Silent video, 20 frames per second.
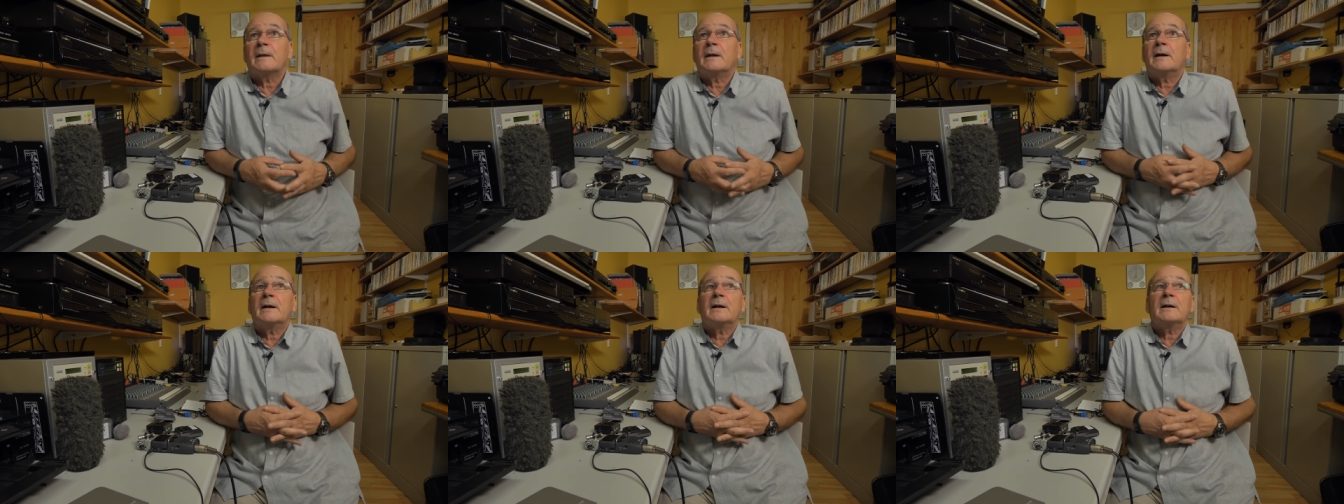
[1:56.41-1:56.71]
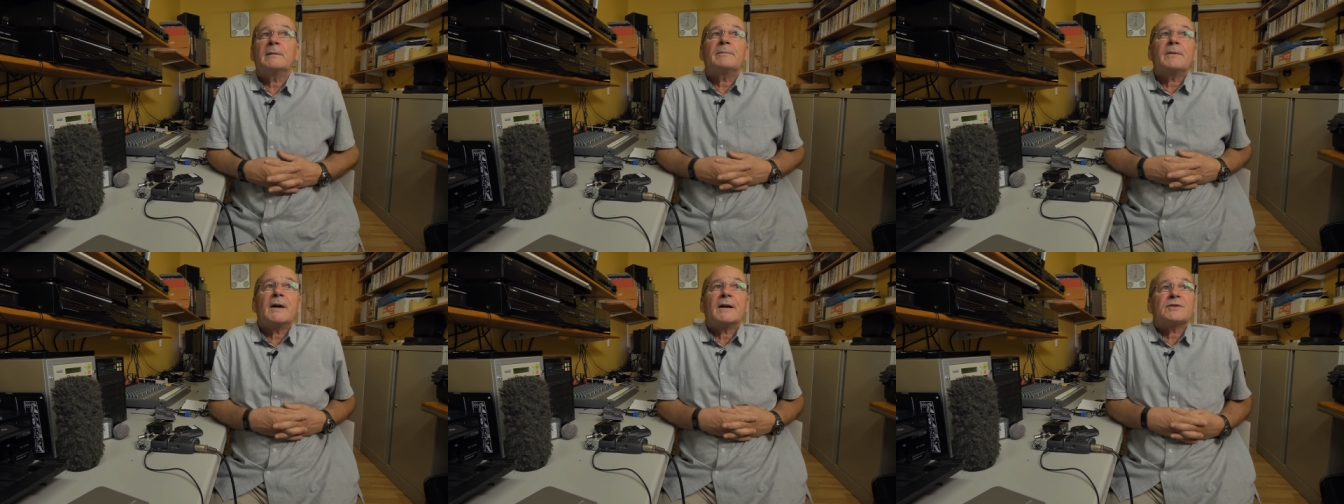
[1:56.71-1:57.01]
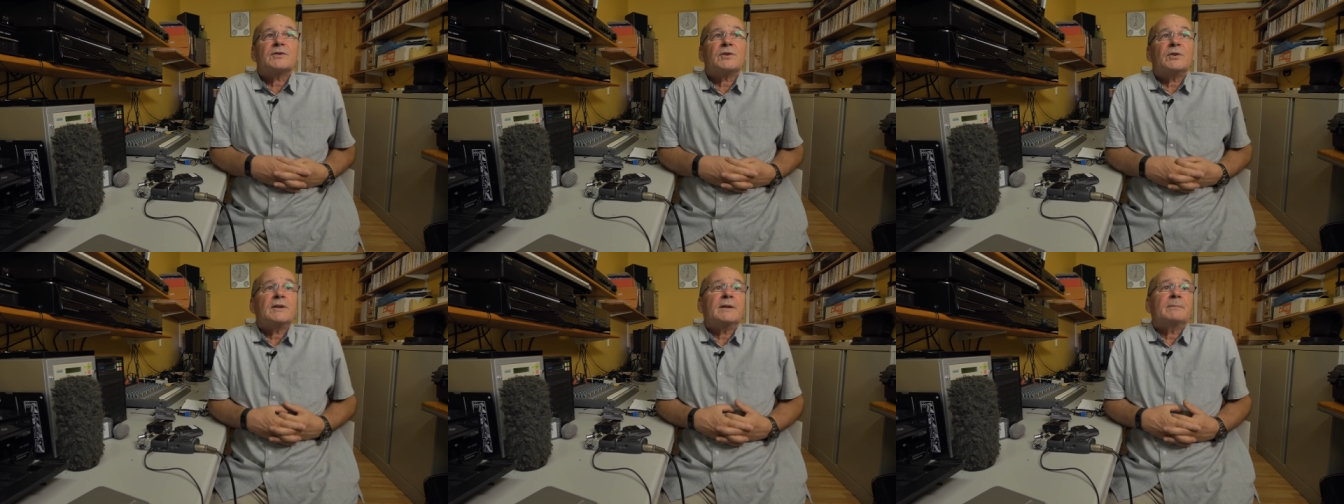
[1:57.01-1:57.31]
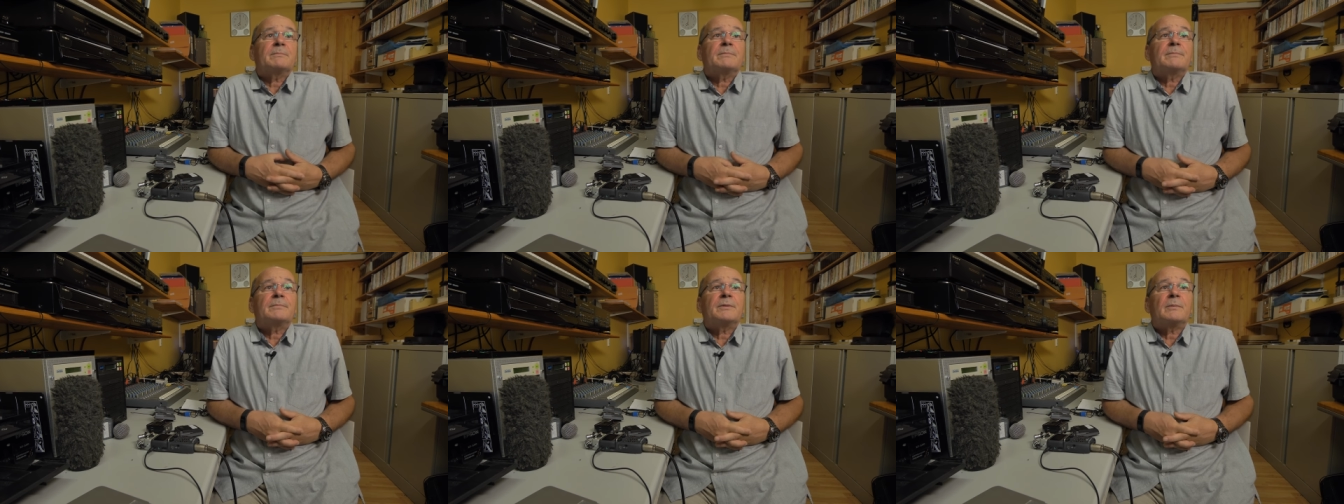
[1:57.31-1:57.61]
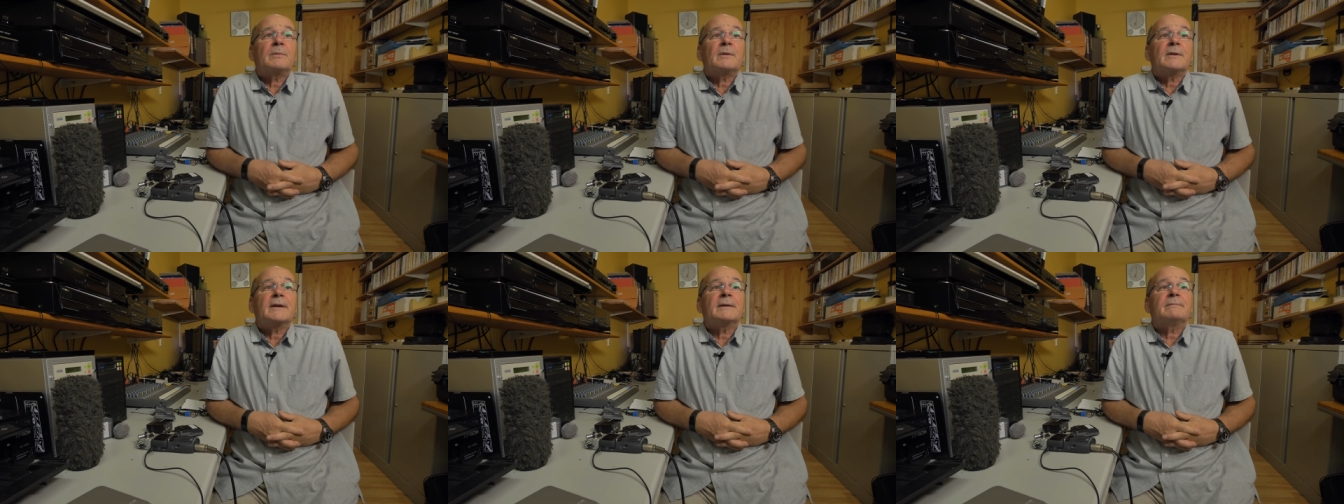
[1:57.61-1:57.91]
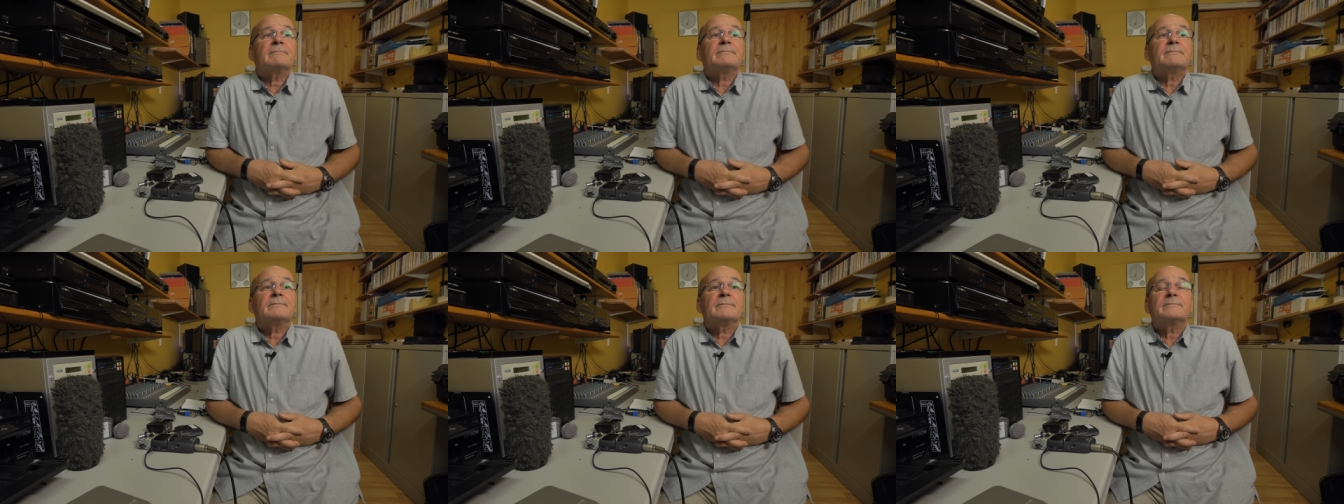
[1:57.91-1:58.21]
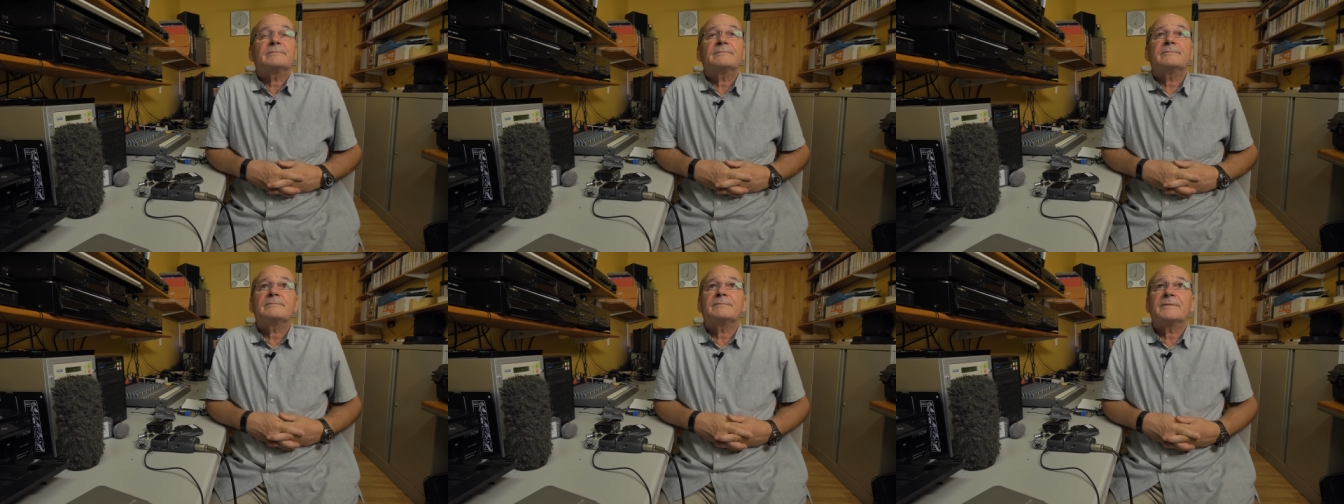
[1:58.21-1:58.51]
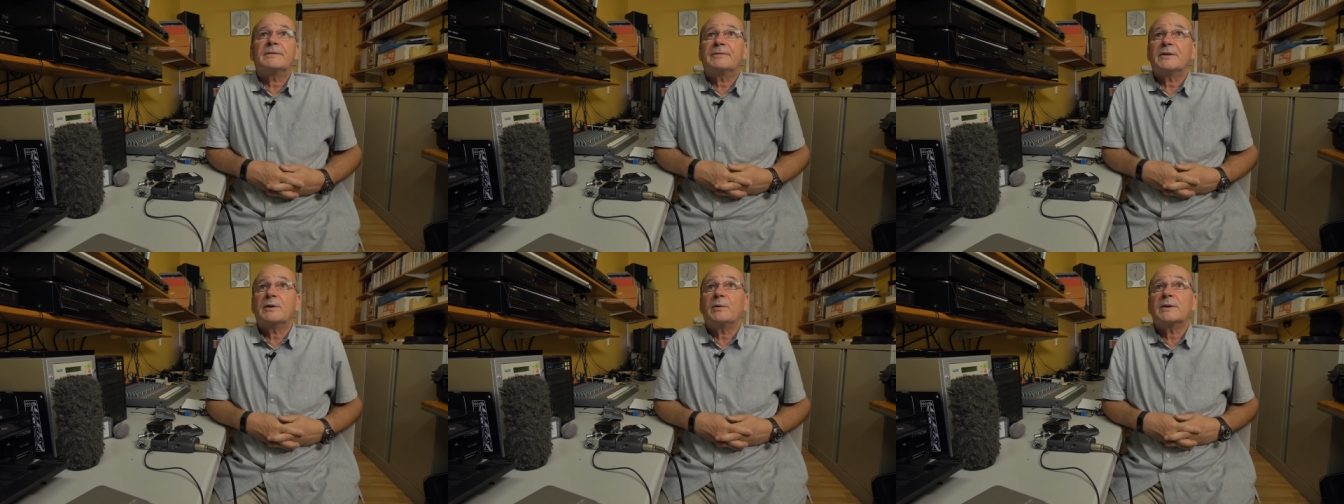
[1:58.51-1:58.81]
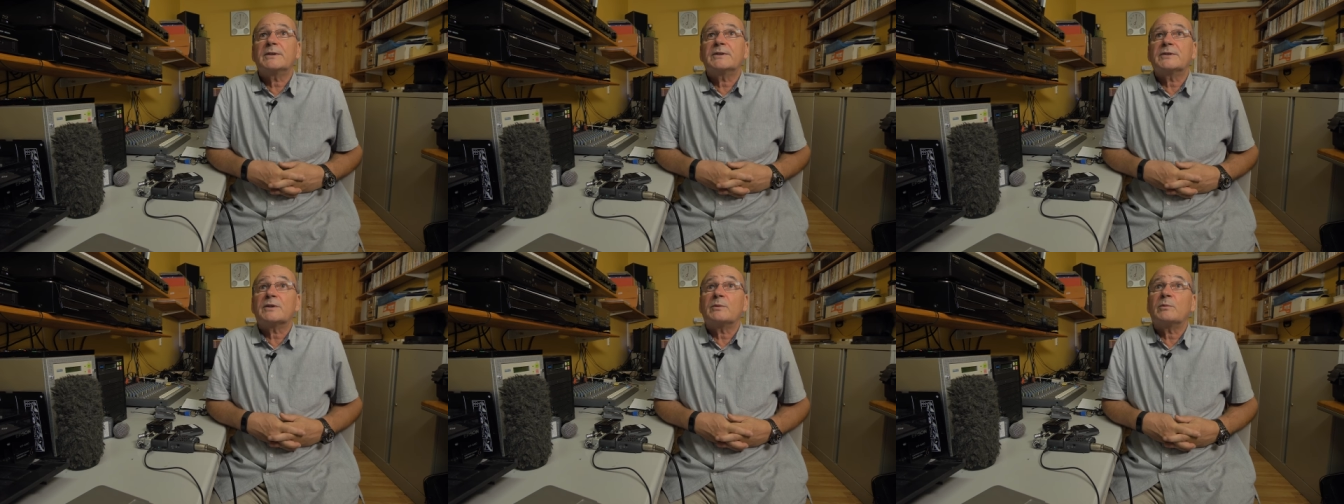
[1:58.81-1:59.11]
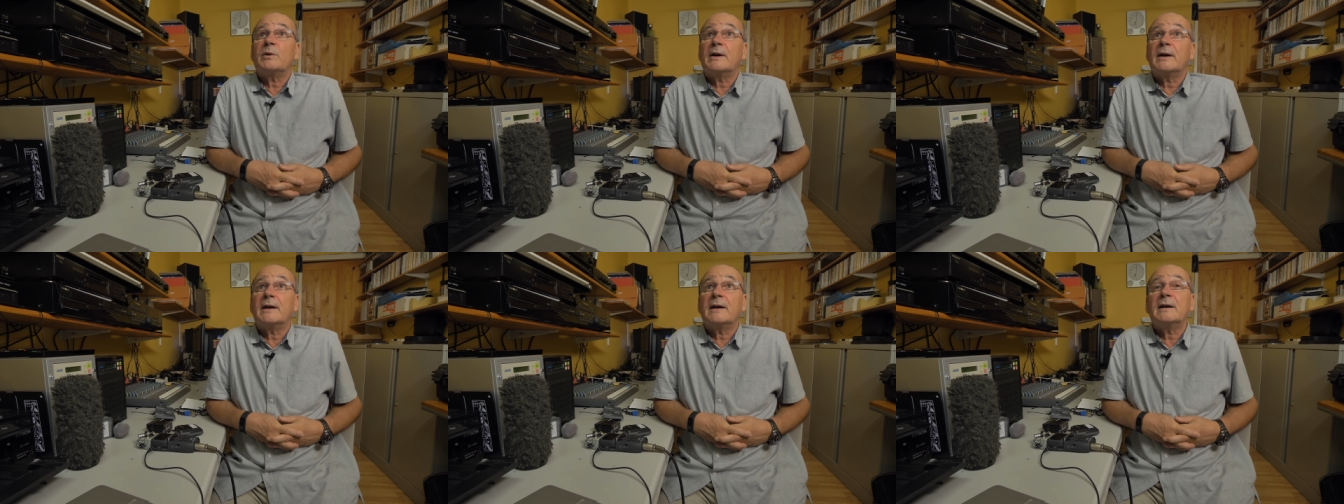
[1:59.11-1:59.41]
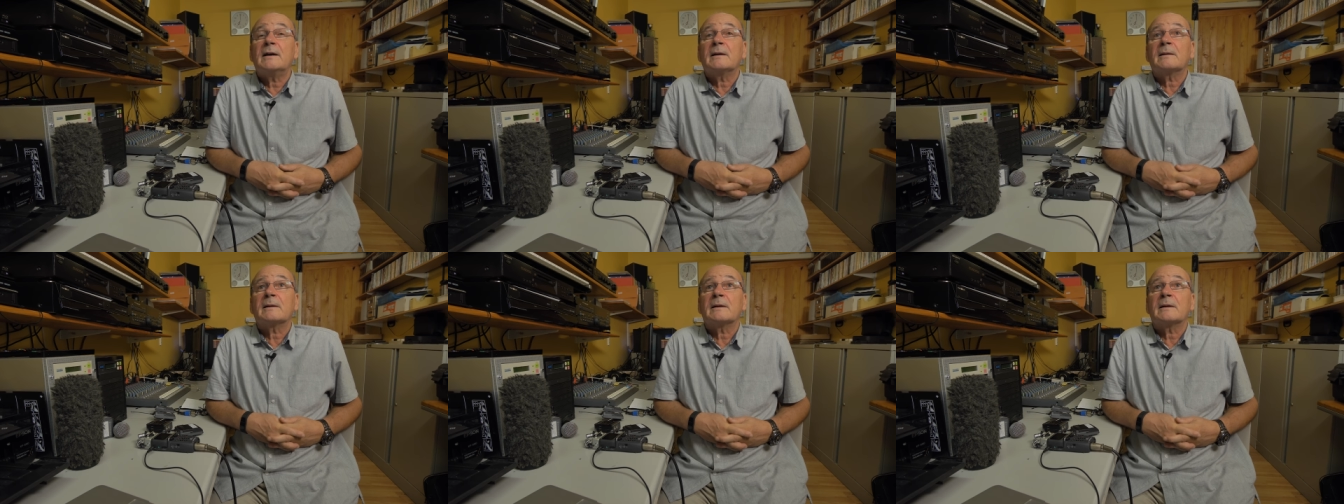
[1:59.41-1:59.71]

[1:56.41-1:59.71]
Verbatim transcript: Um, that's only probably a few inches away.